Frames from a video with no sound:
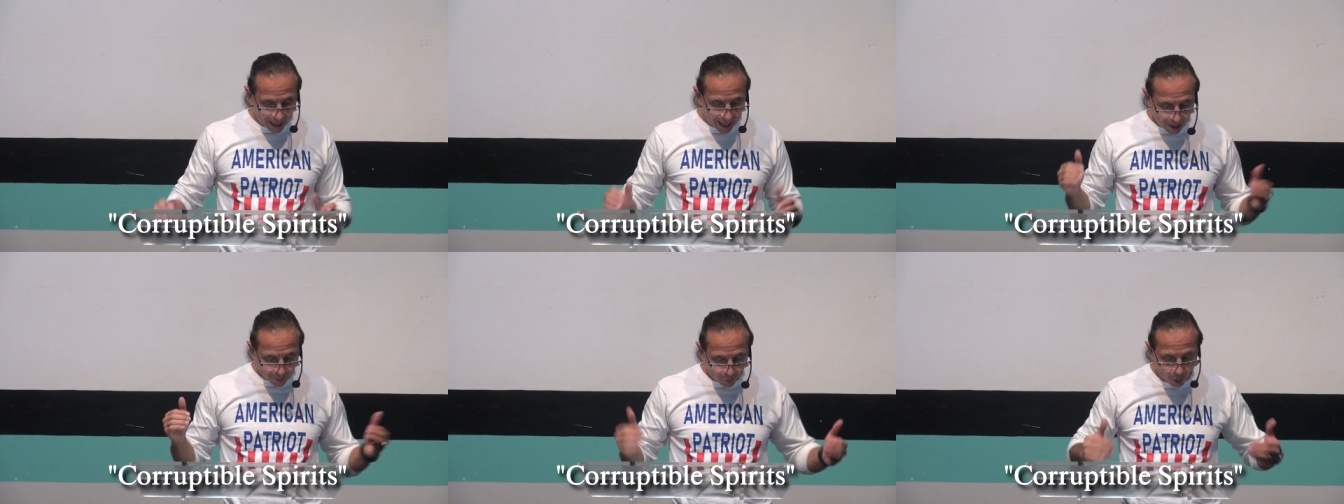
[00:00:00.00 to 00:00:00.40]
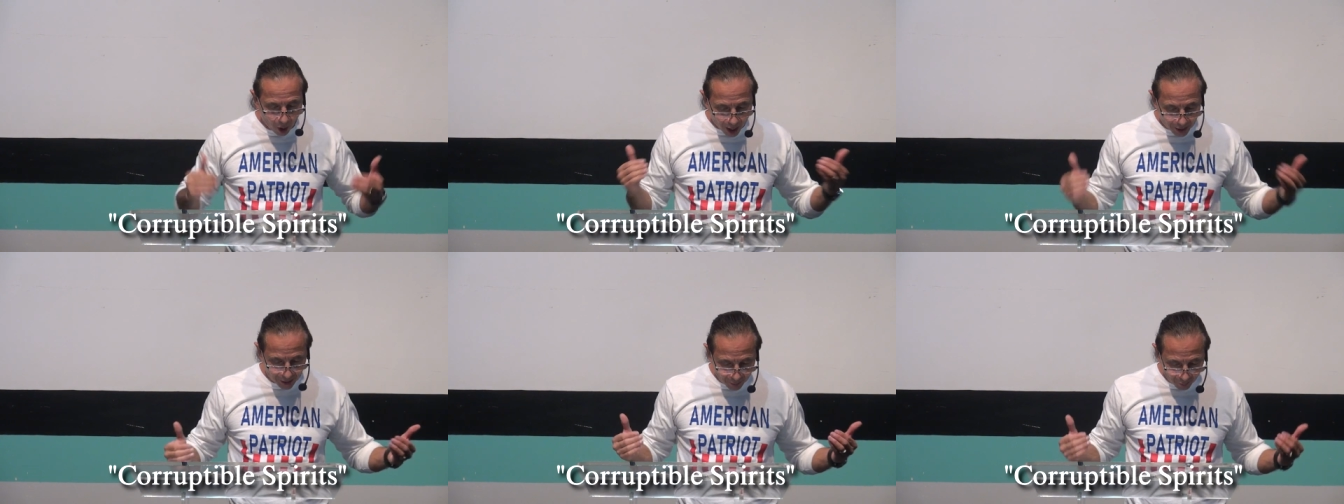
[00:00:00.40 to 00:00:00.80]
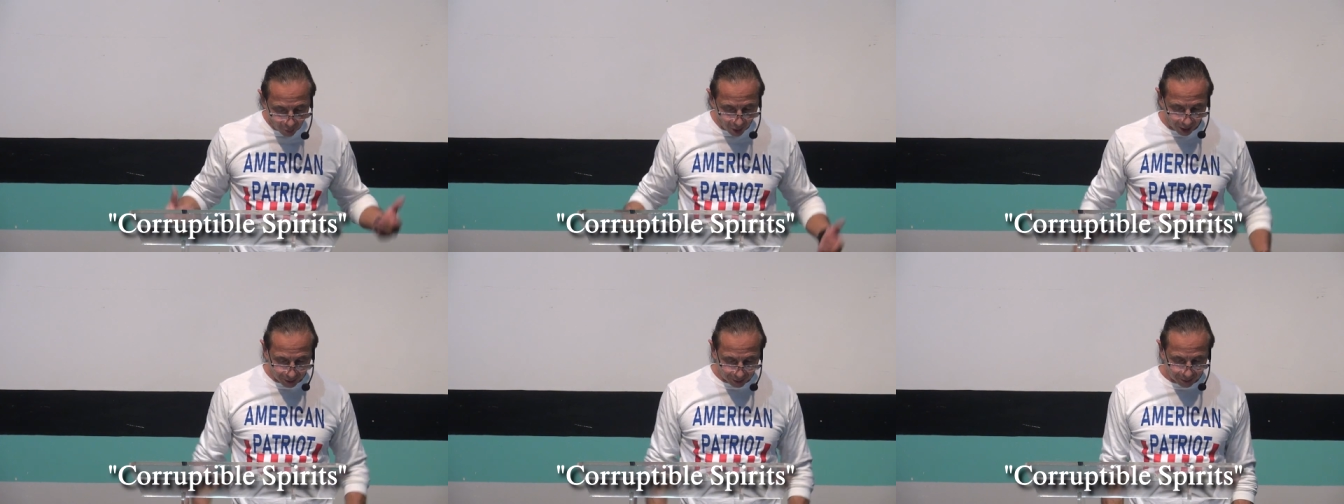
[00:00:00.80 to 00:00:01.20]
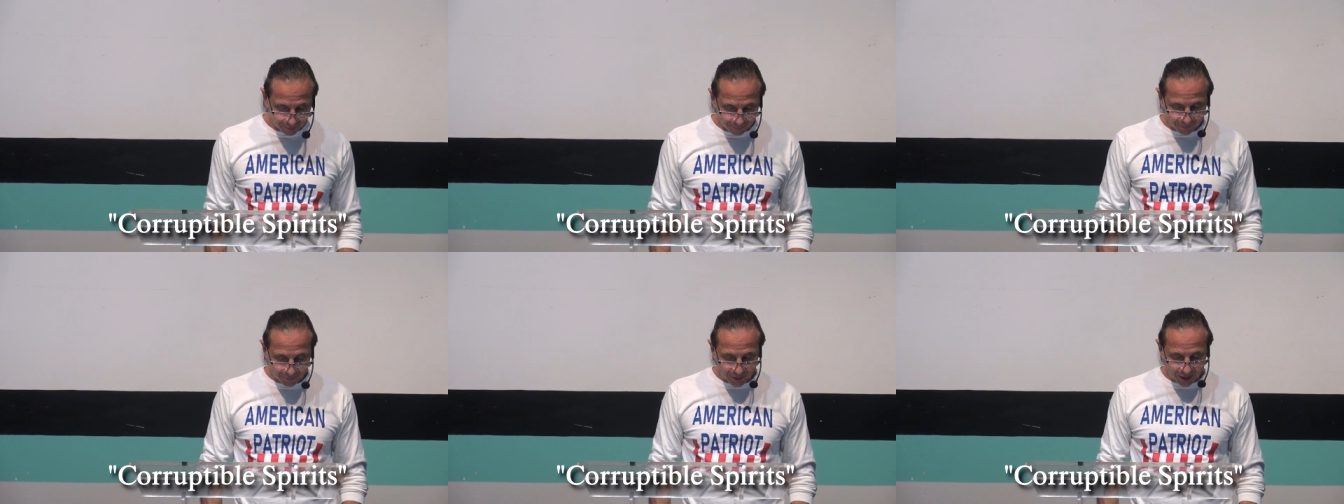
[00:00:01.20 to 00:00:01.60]
And walk in what?
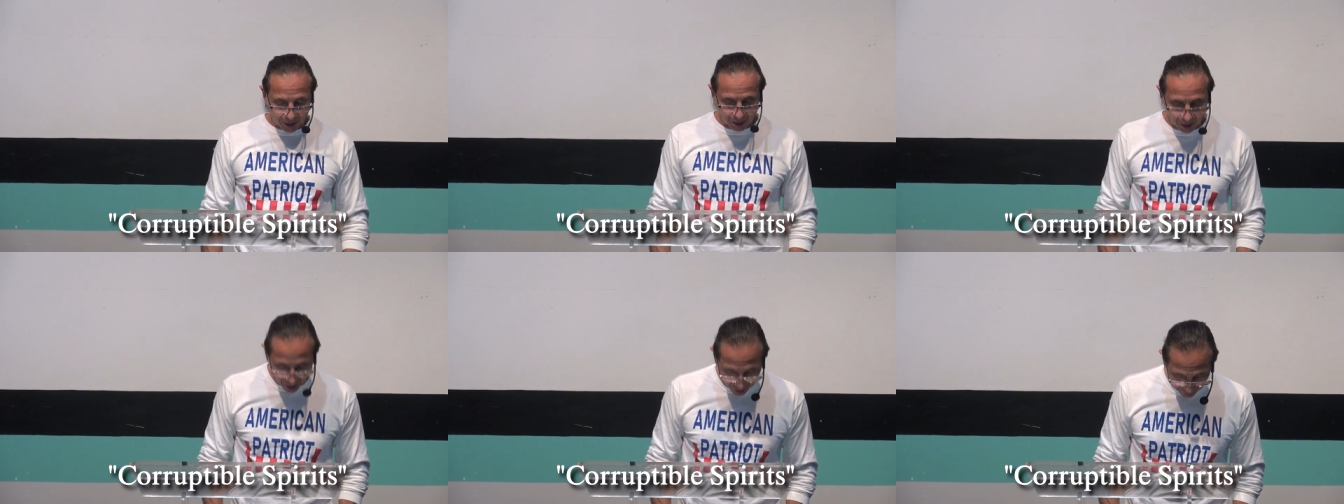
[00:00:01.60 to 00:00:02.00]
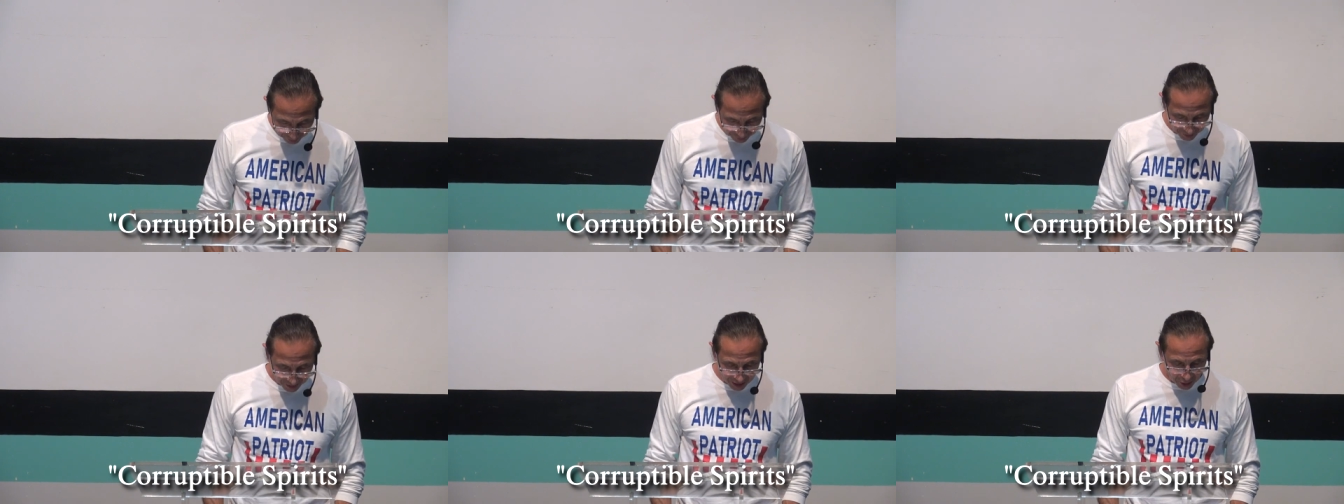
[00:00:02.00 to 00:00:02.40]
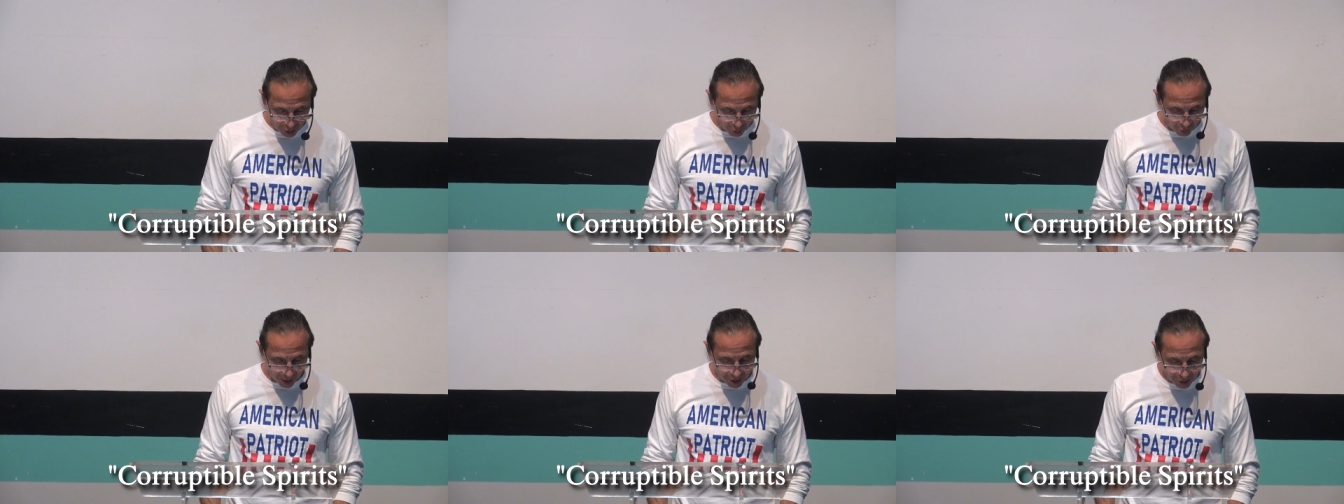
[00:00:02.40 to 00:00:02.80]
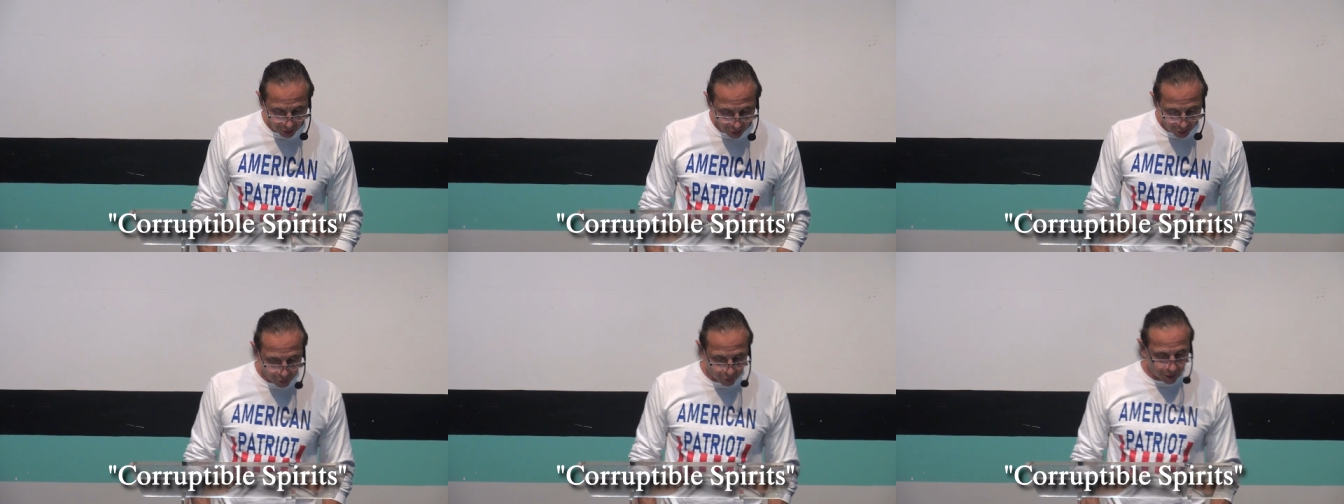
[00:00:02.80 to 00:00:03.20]
love, as Christ
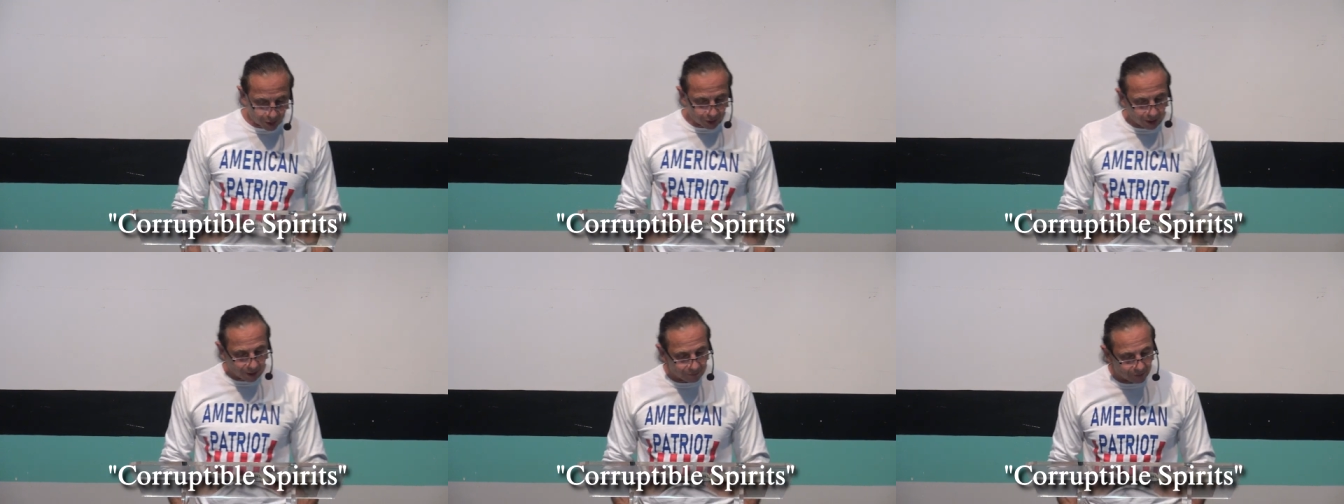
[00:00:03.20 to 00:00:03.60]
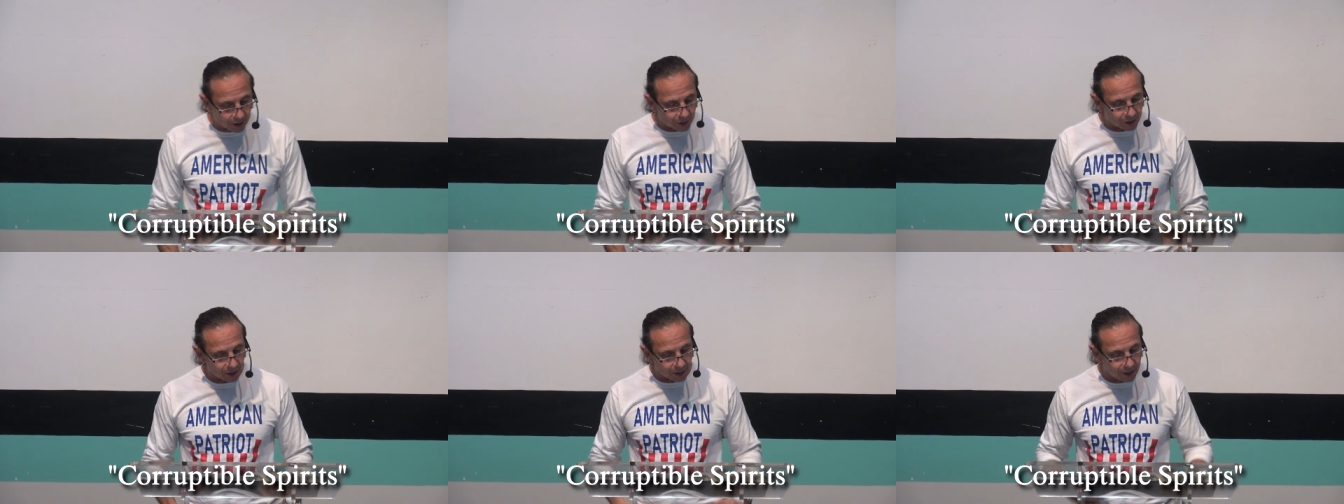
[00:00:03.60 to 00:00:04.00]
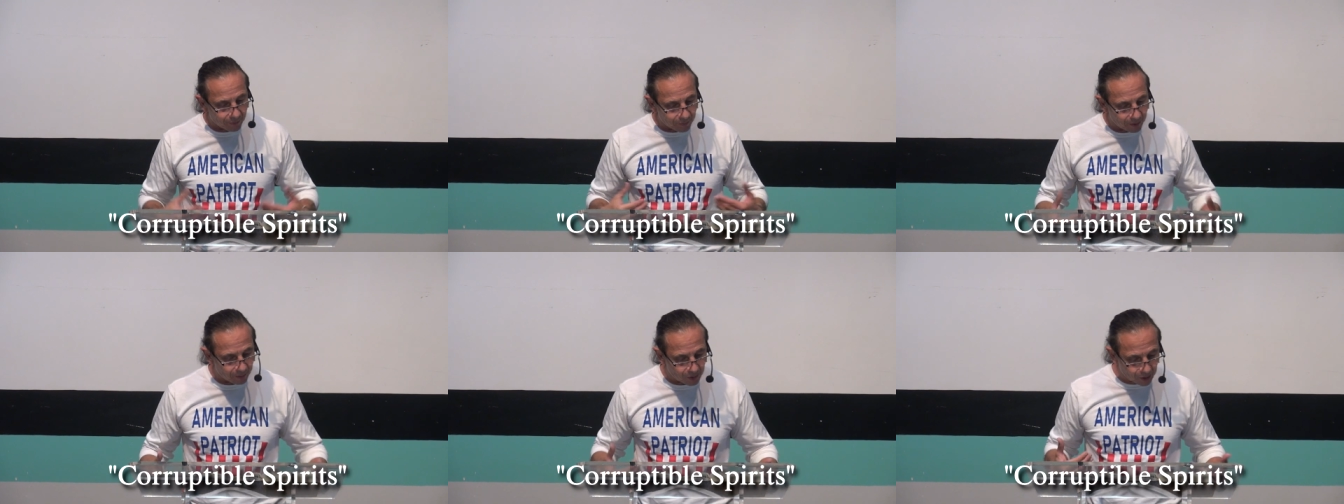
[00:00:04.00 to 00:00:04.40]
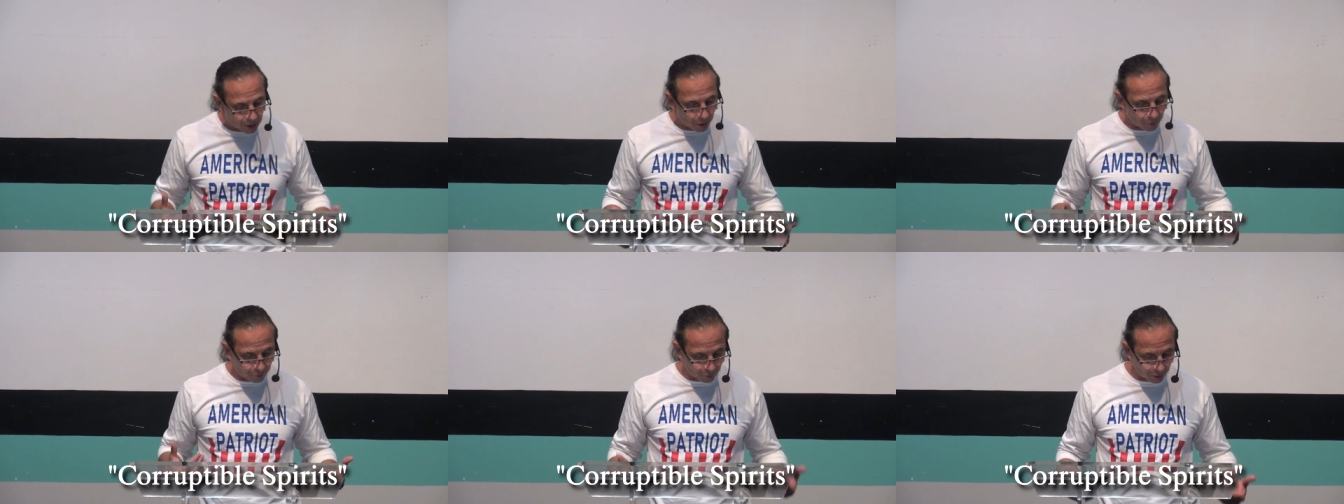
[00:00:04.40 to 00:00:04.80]
also has loved us and given
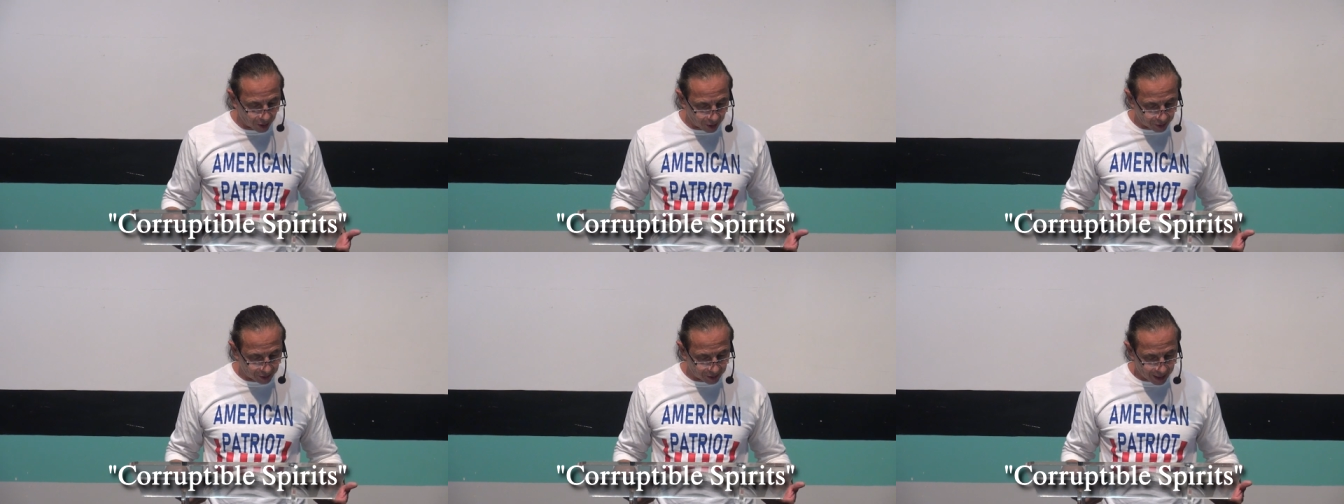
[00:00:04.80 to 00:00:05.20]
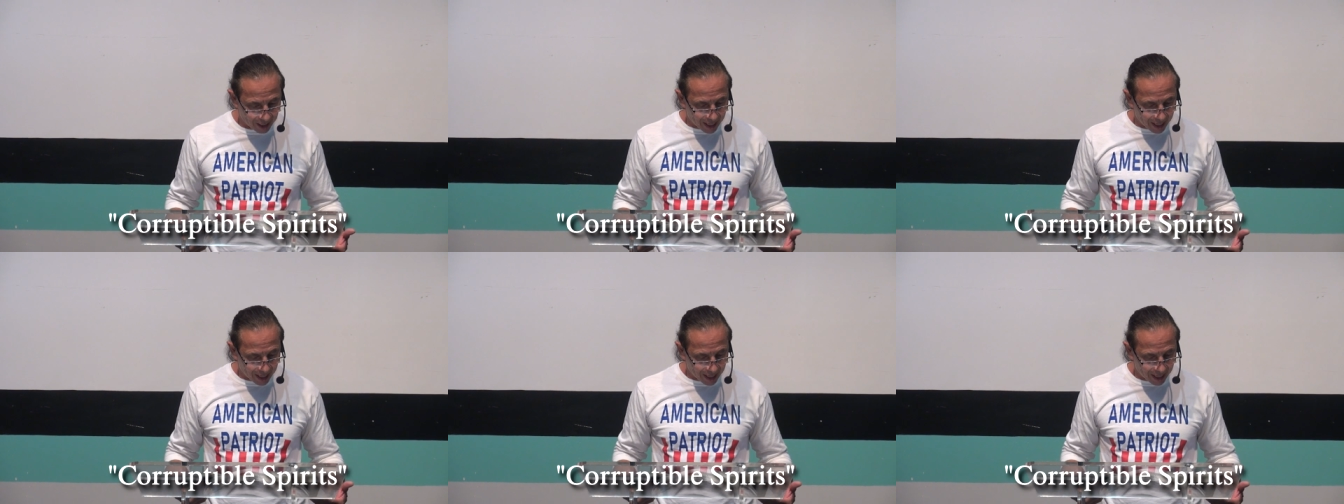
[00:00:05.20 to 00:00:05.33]
himself for us,